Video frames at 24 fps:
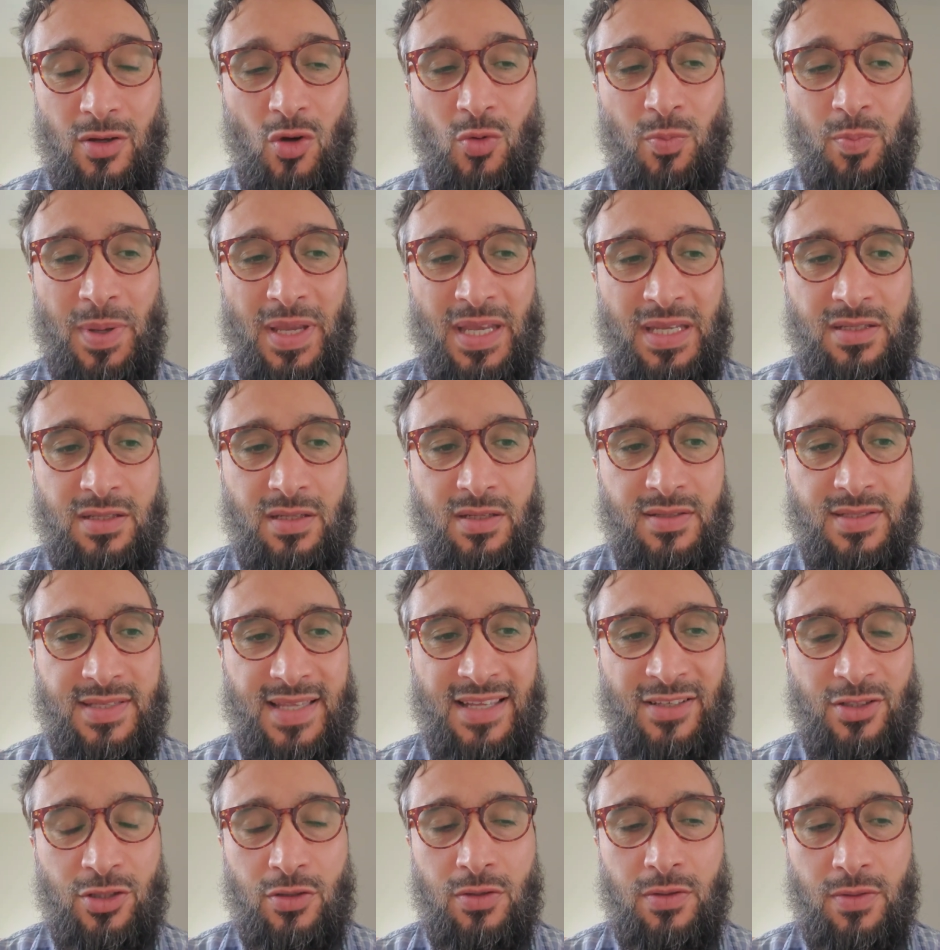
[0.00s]
obedience
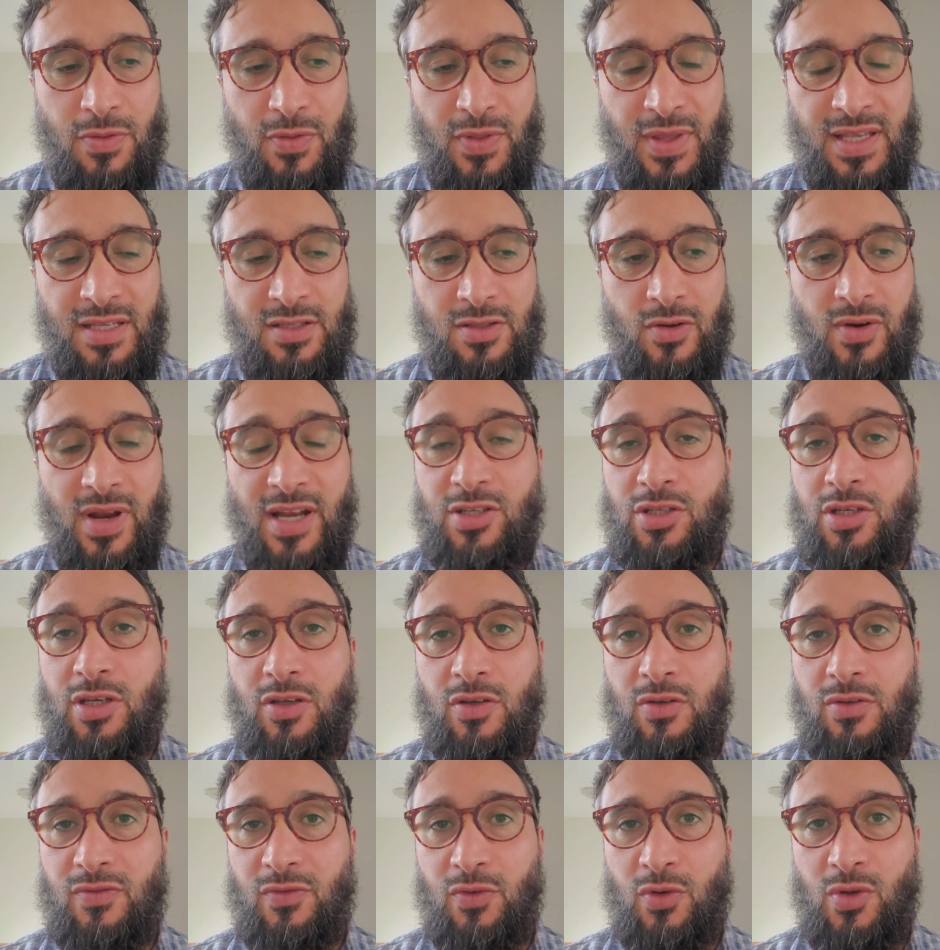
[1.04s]
and good things are actually
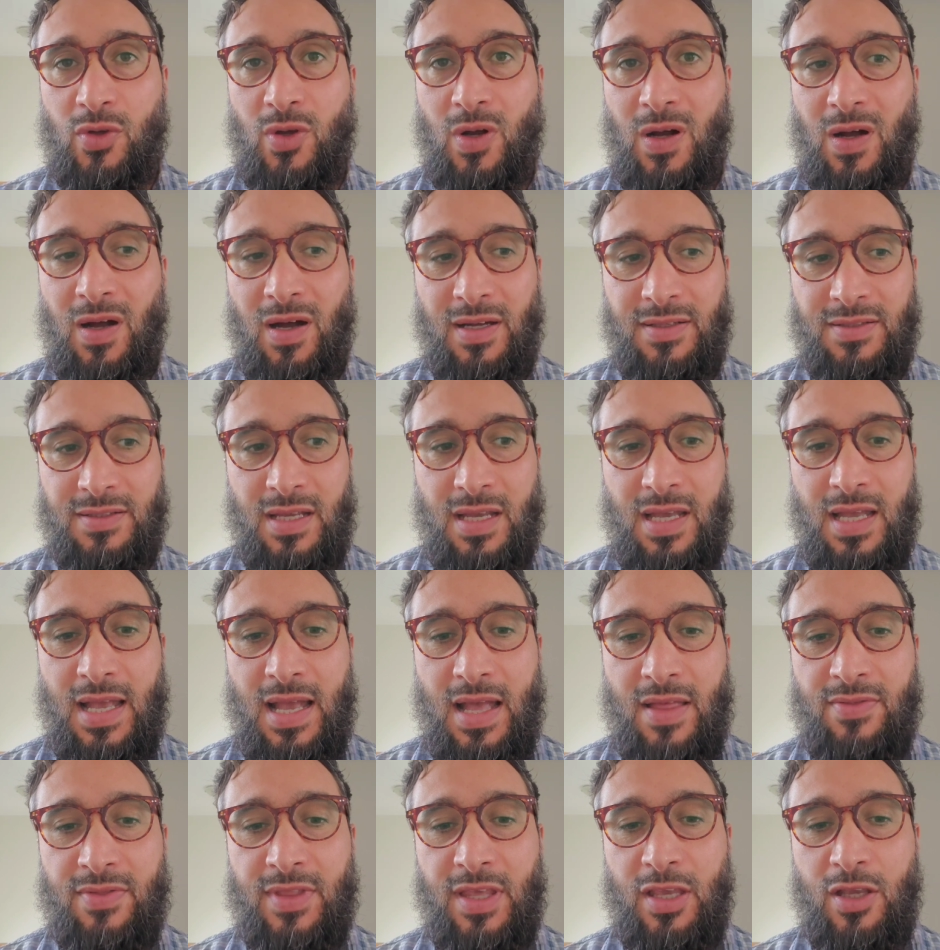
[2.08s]
good for your heart
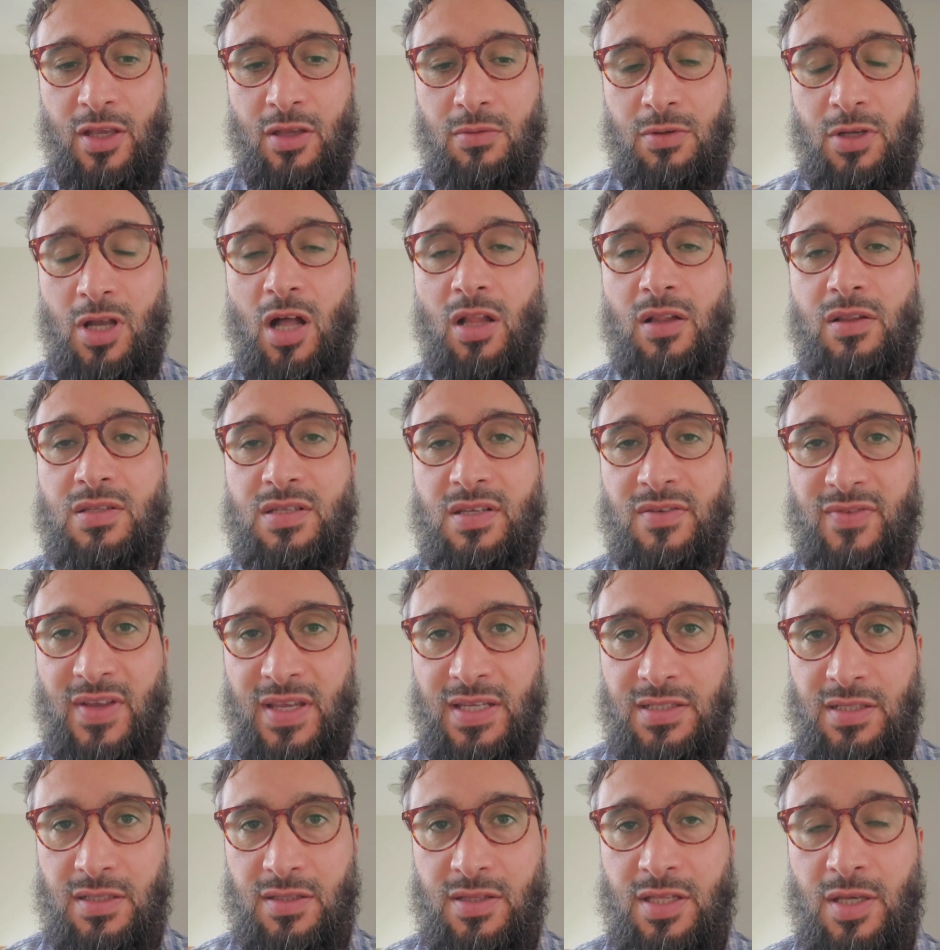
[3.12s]
and they
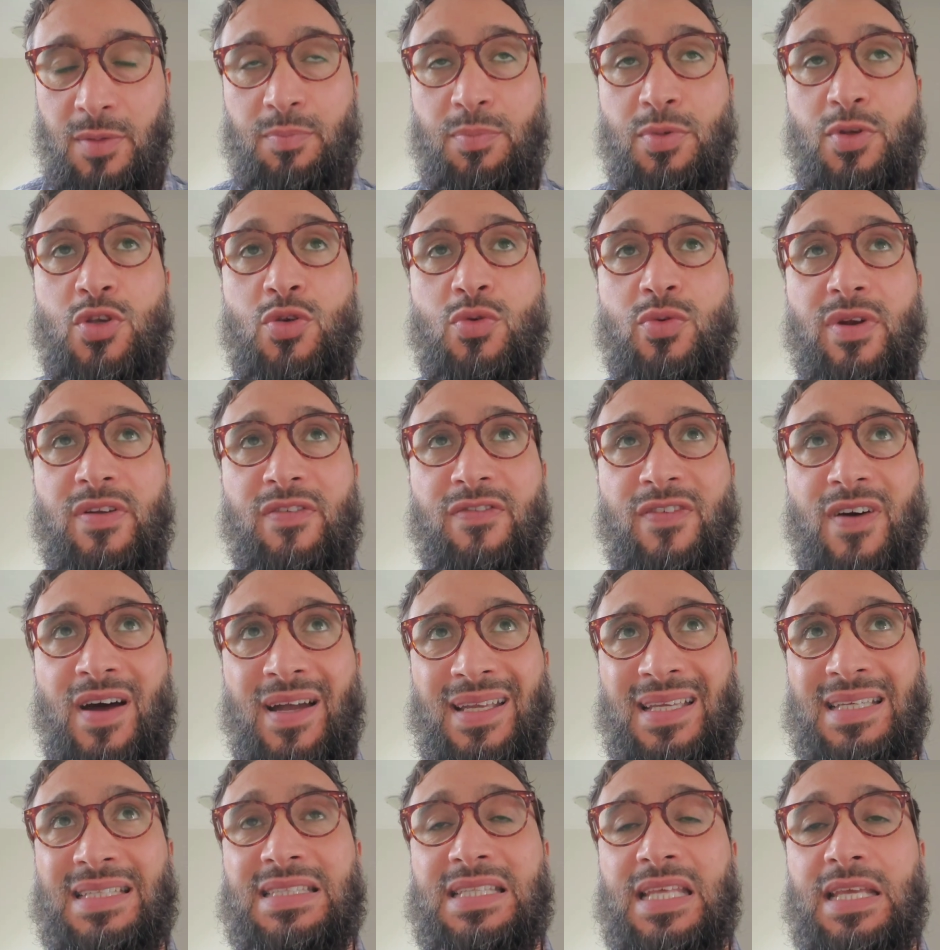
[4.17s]
cultivate it, they purify
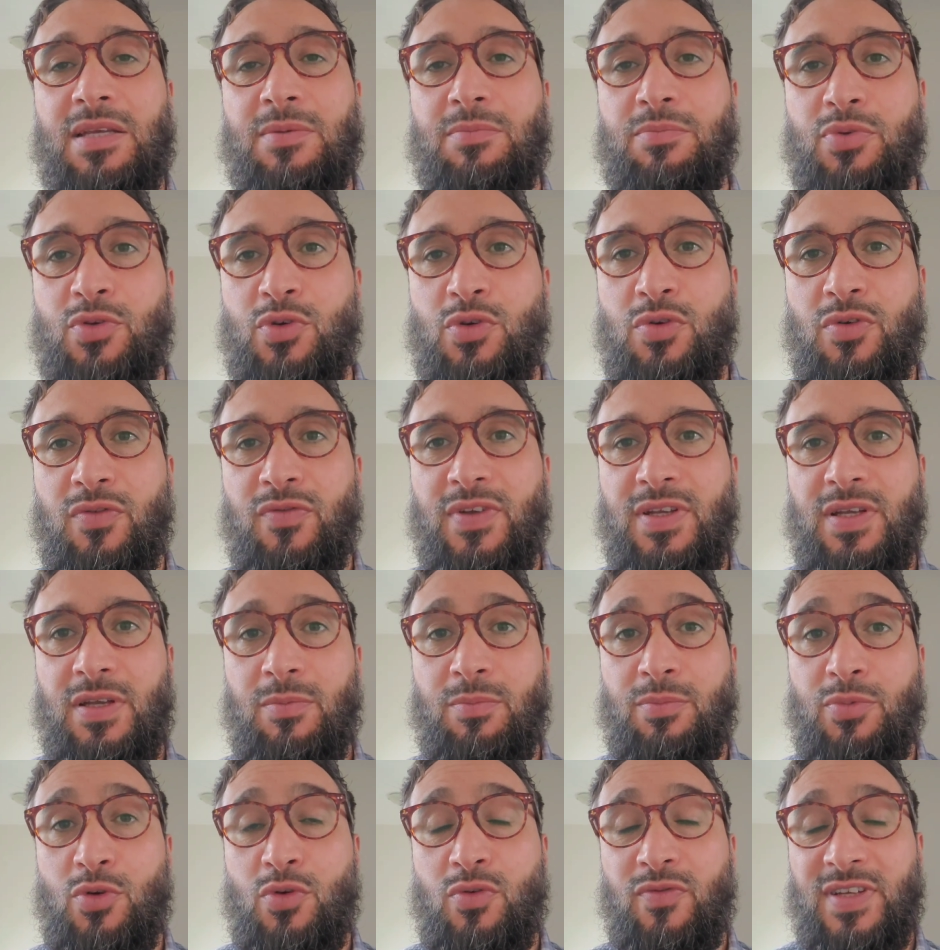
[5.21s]
it, they improve it,
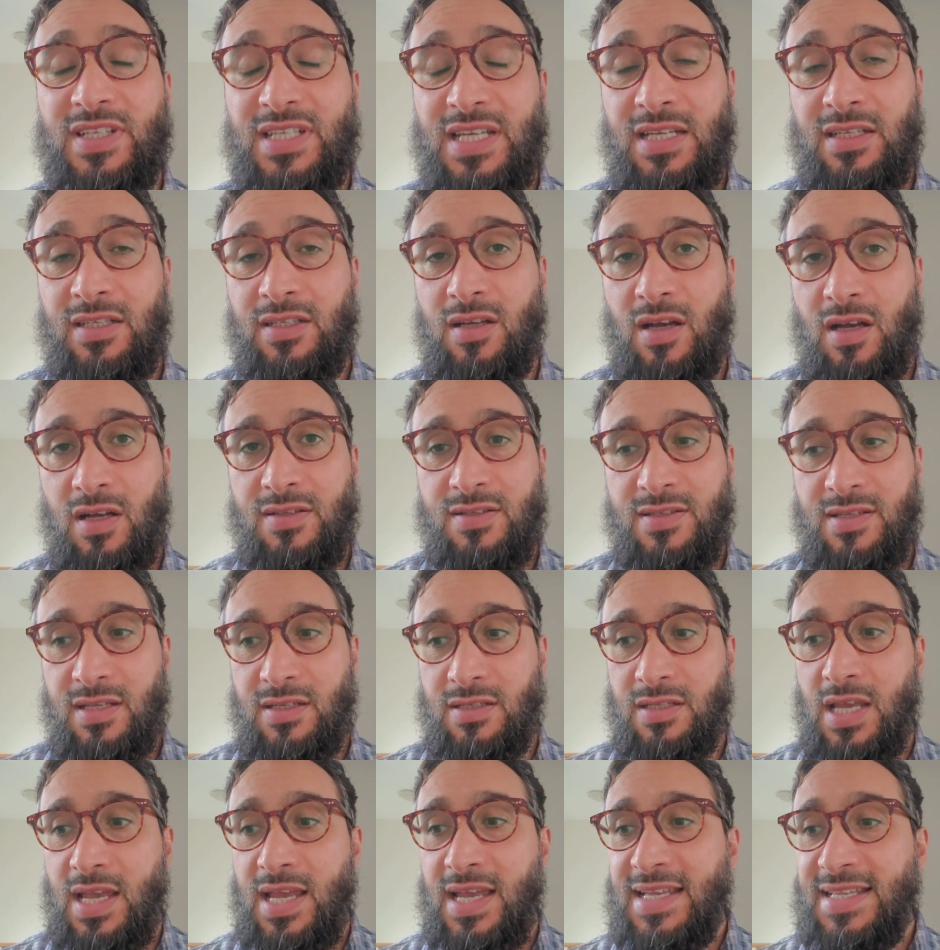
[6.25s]
improve it and enhance it.